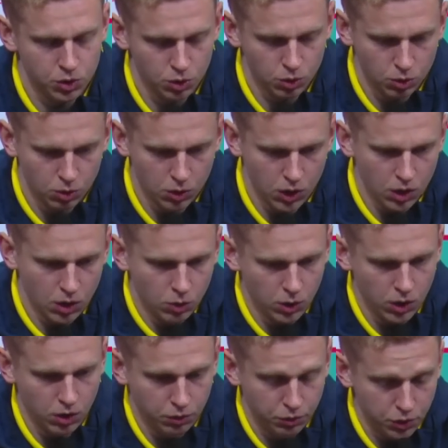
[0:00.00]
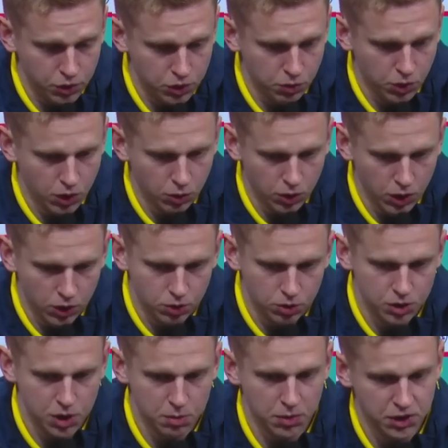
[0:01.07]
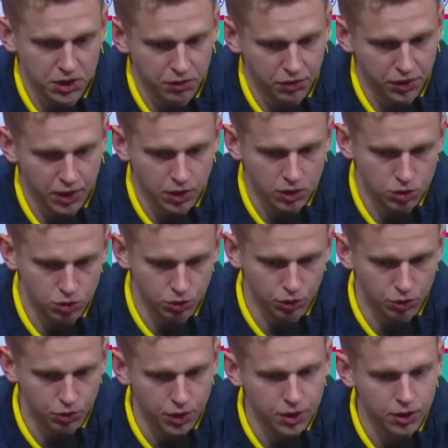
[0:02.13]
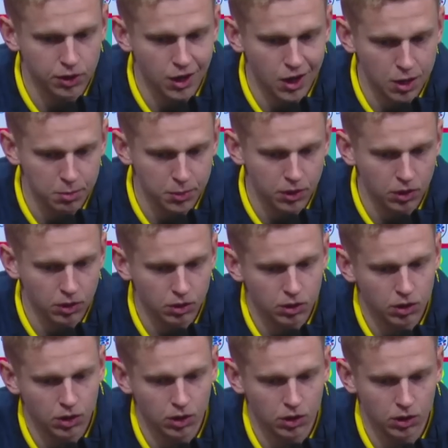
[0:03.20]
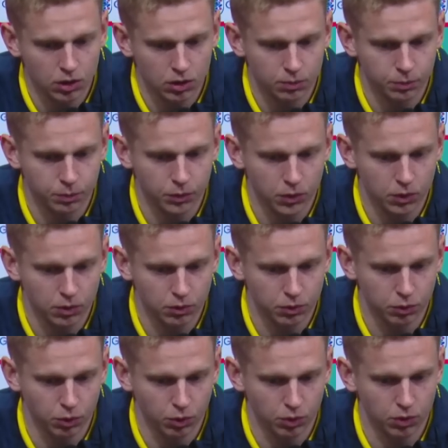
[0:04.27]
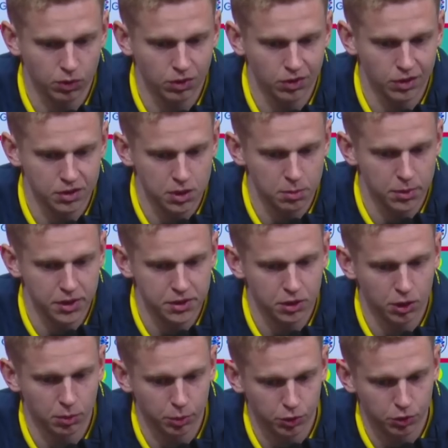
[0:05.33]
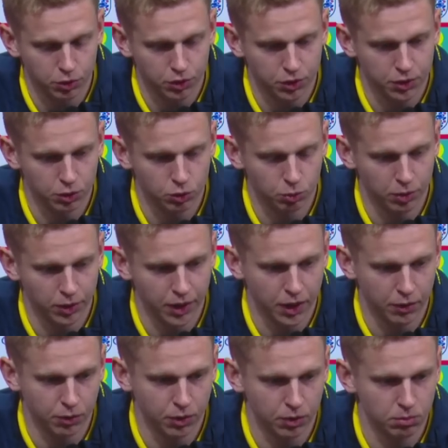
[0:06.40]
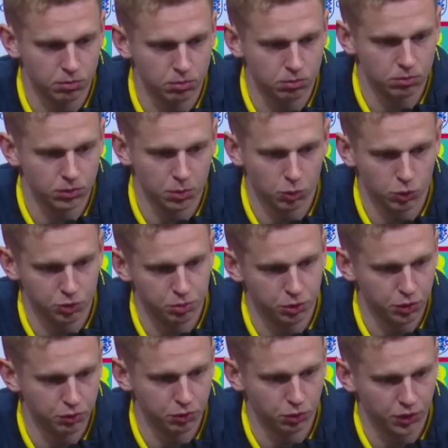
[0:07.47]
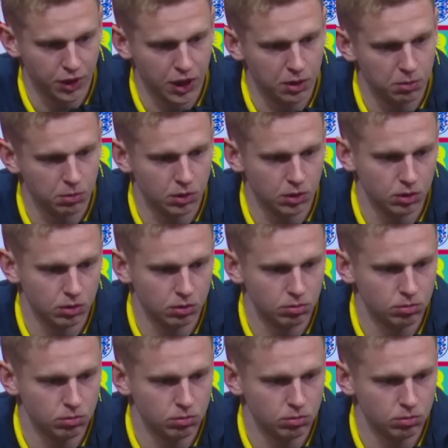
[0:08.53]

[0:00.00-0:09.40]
So, well, first of all, I would like to say massive thanks to Ukrainian army for this amazing opportunity to play the most beautiful game and